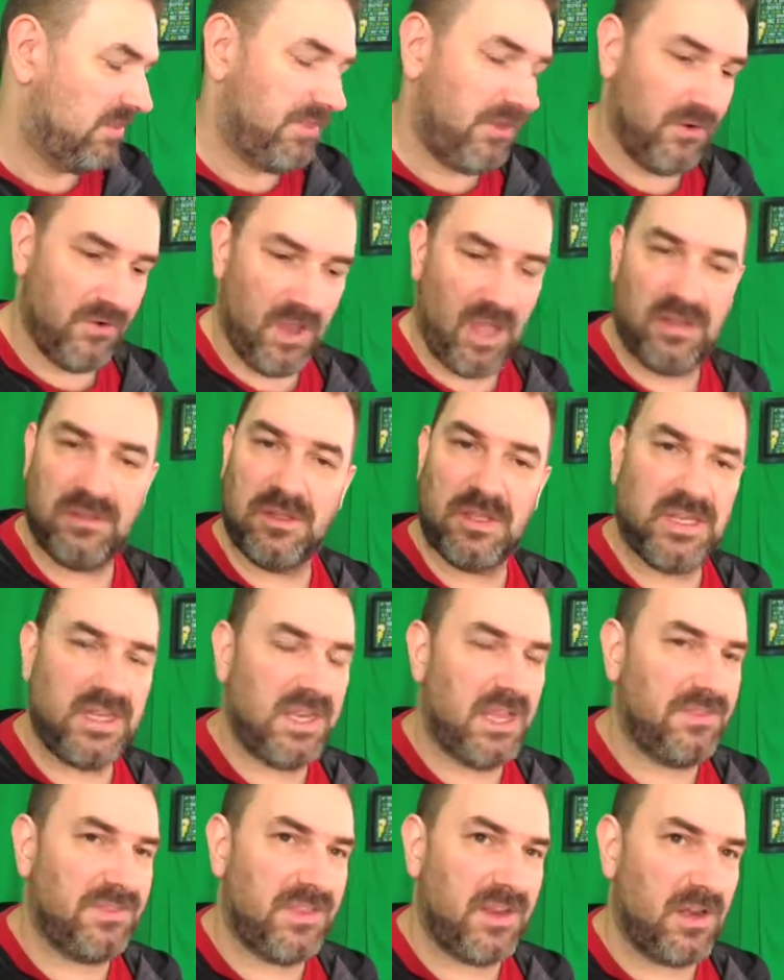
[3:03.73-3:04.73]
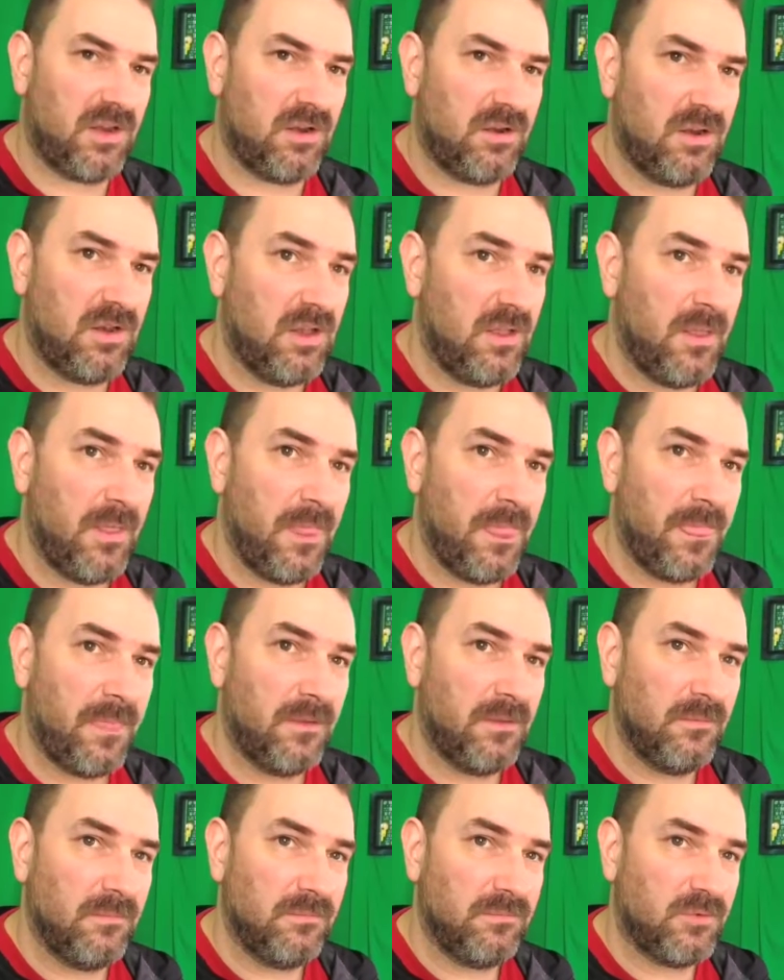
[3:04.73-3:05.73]
They're not looking at their
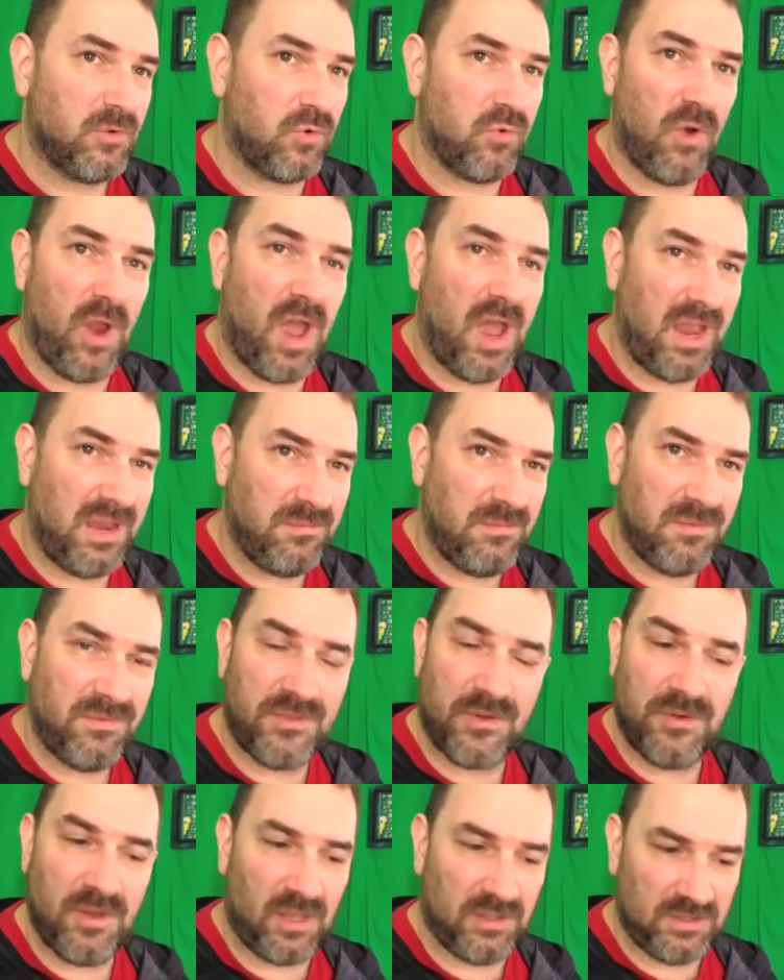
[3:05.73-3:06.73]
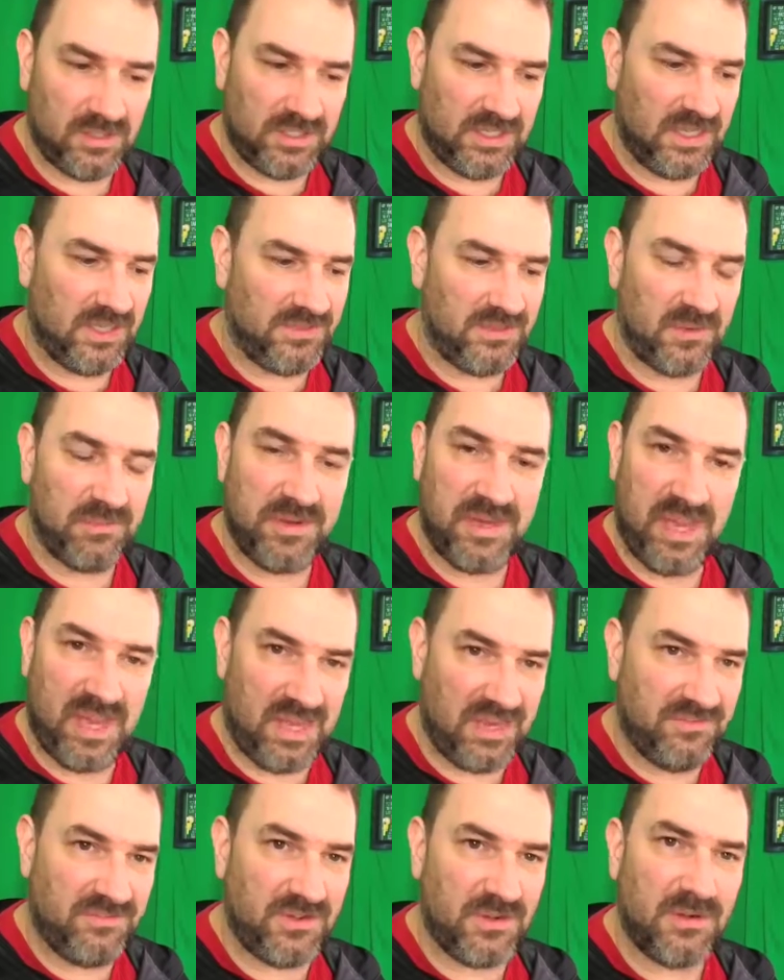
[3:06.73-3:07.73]
crime. They're not looking at their
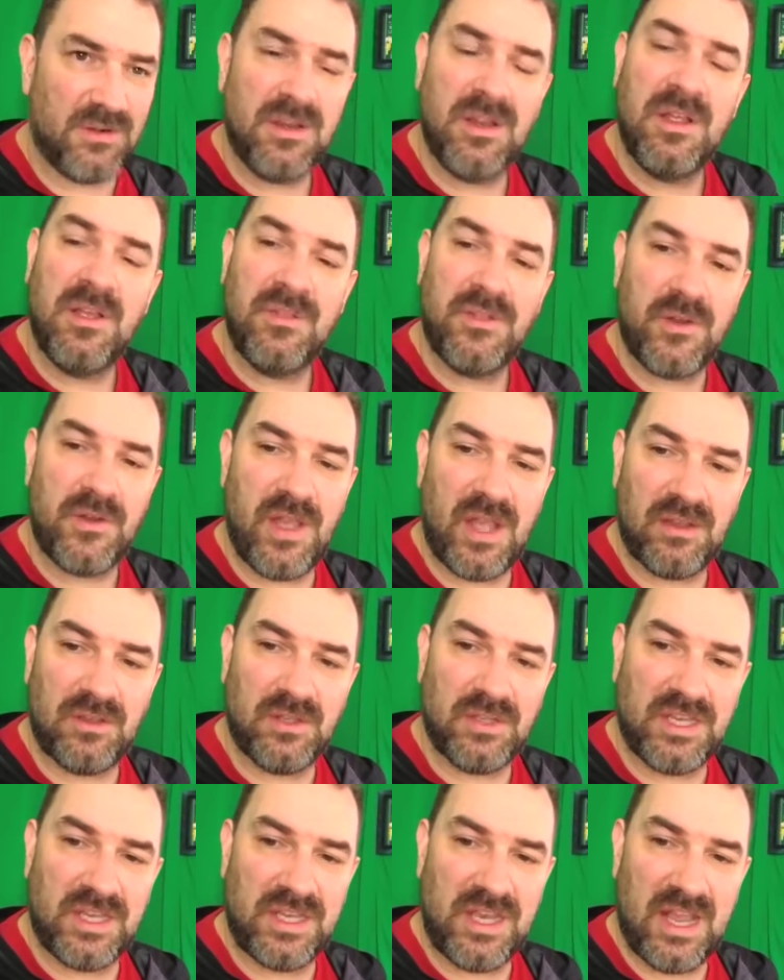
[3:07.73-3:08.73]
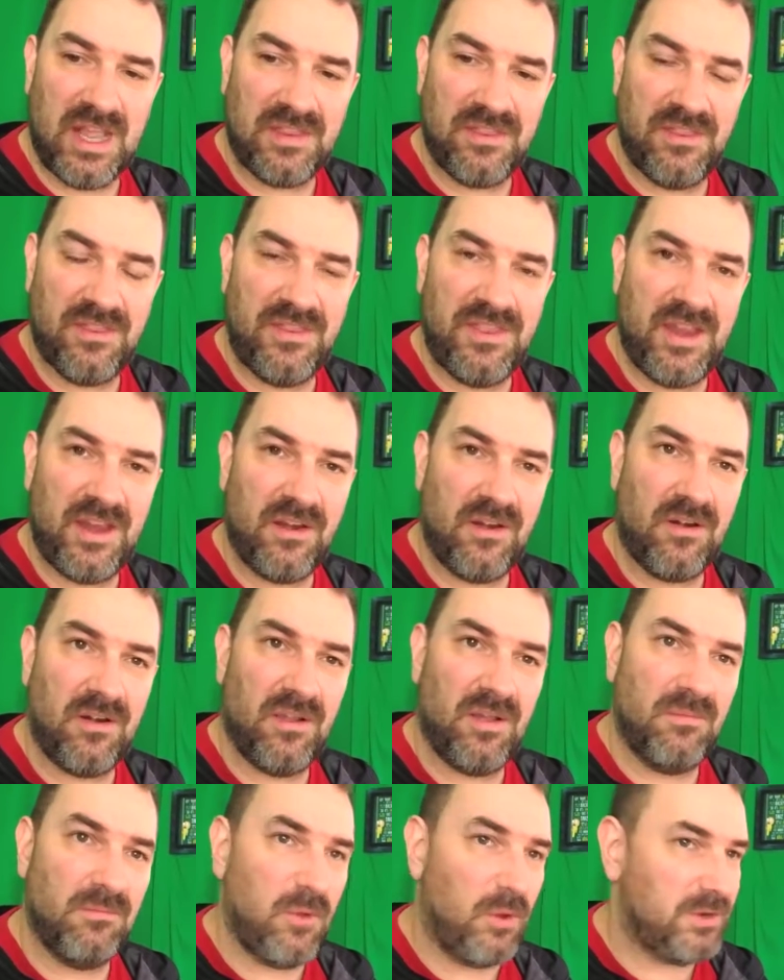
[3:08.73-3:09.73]
behavior. They're not looking at
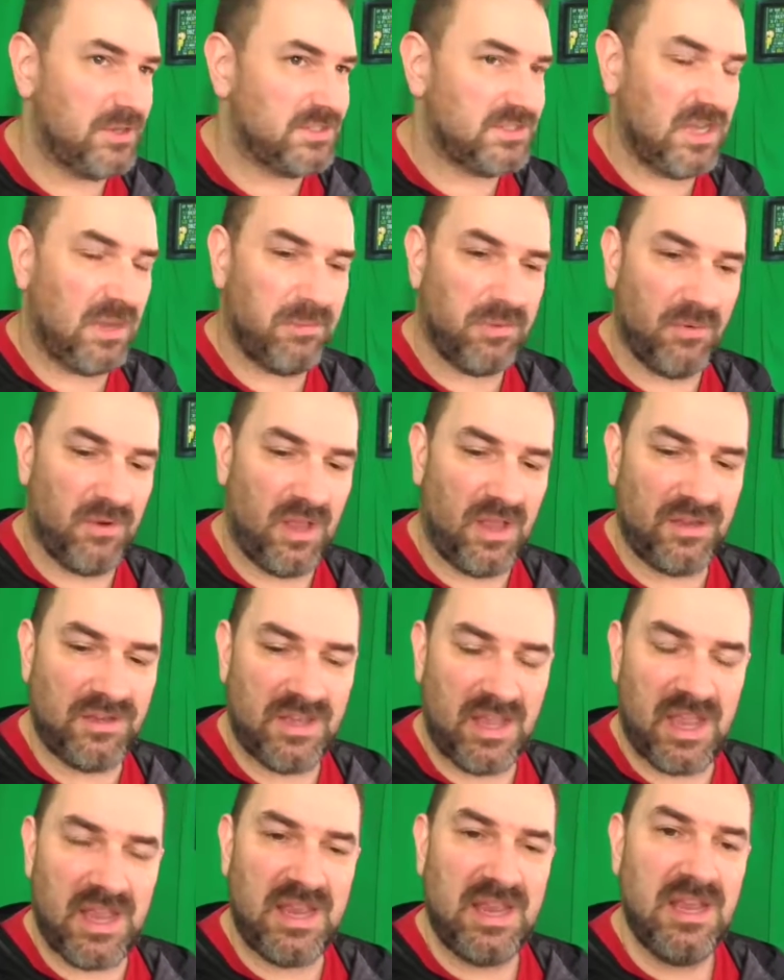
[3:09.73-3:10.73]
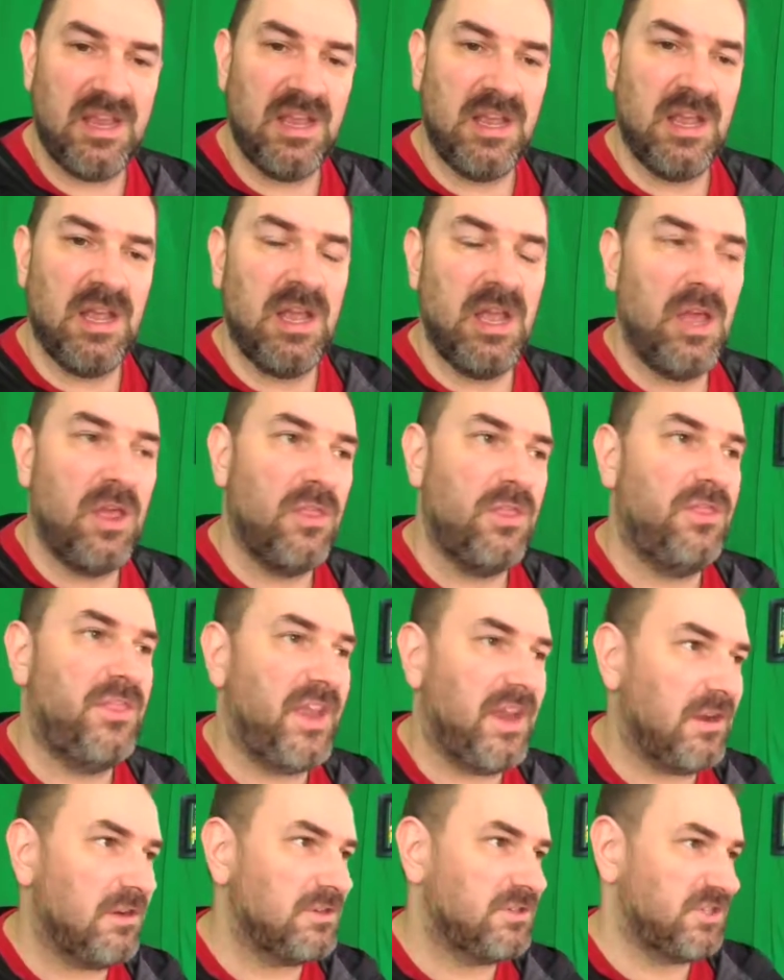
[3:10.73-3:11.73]
their modus operandi.
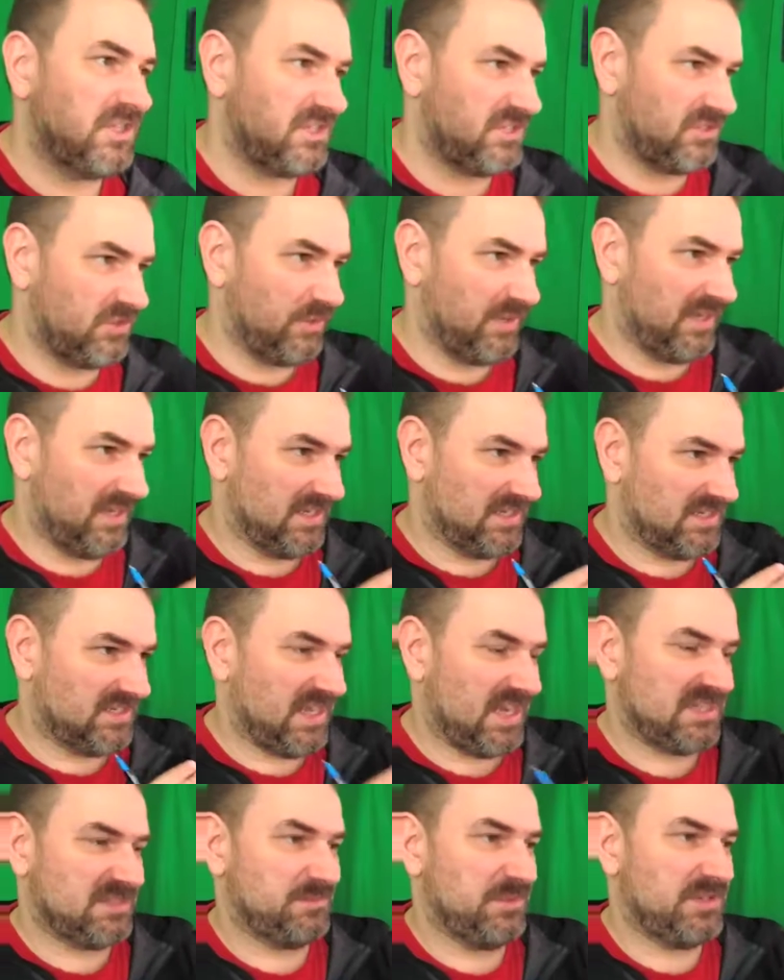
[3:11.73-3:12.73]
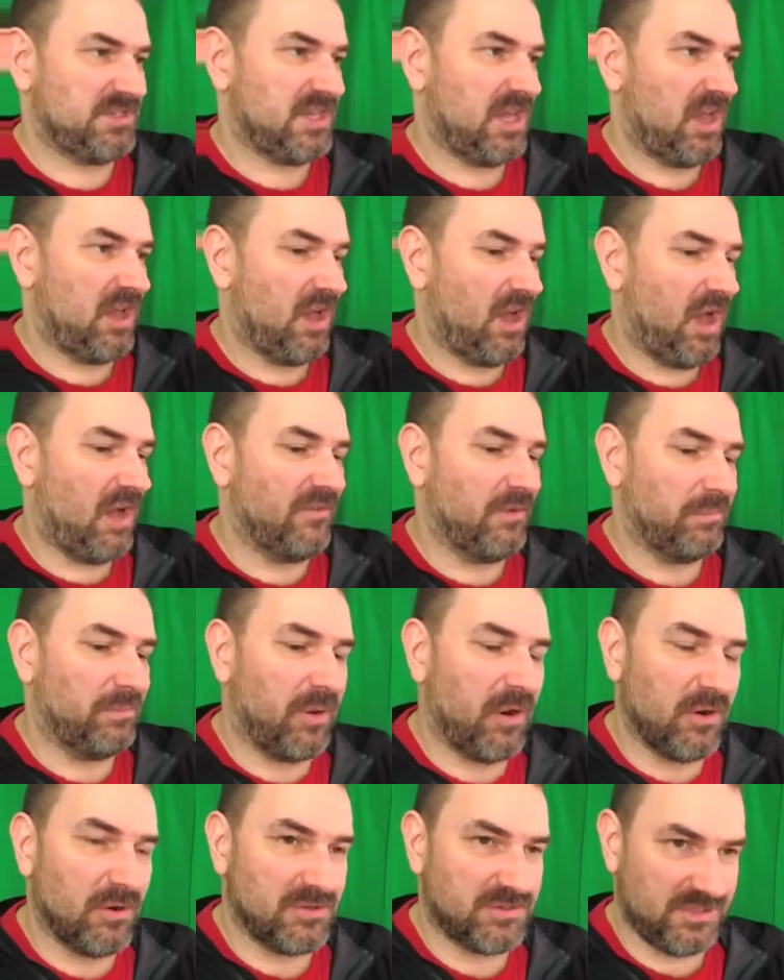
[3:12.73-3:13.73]
They're just doing an assessment of a
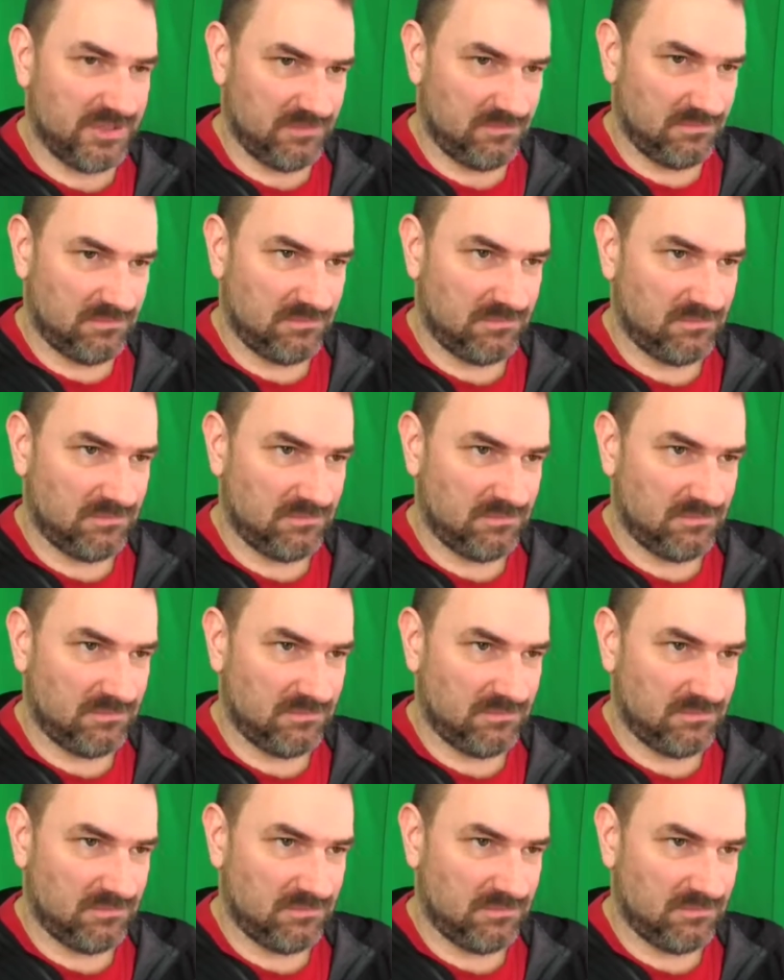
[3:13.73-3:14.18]
person.